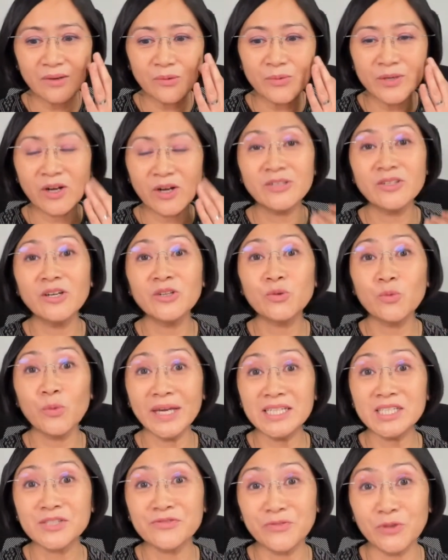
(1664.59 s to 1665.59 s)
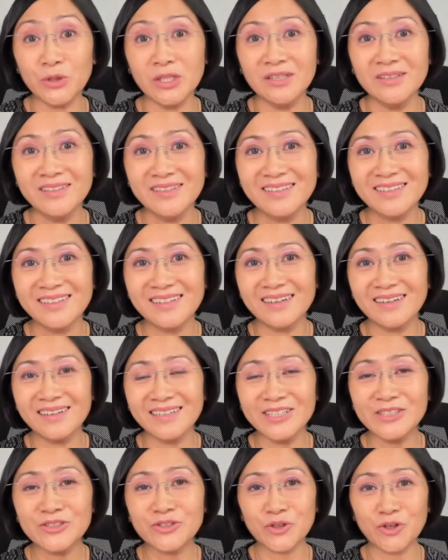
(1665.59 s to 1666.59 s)
we are not wasteful
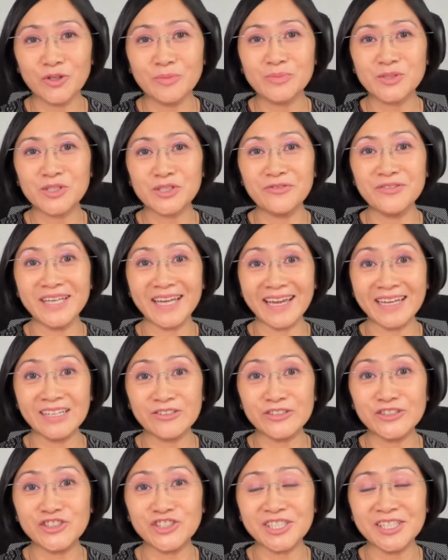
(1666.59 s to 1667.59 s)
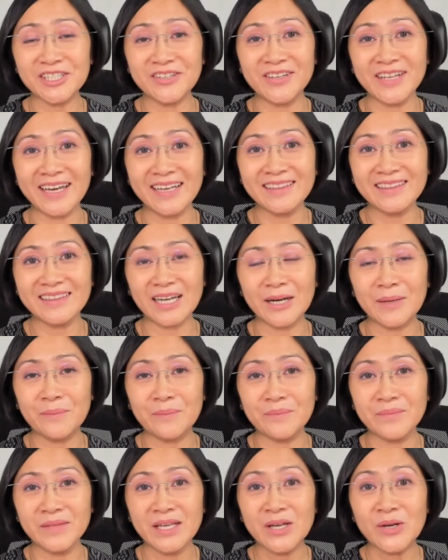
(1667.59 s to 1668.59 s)
in terms of the energy that
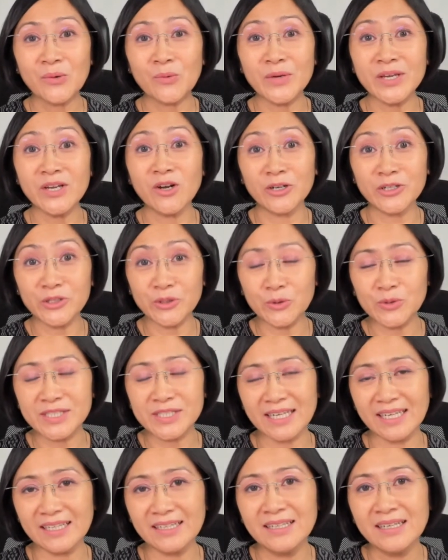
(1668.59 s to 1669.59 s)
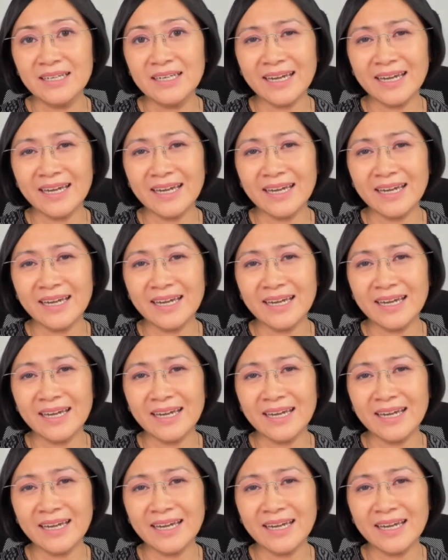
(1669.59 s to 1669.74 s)
um, we are using.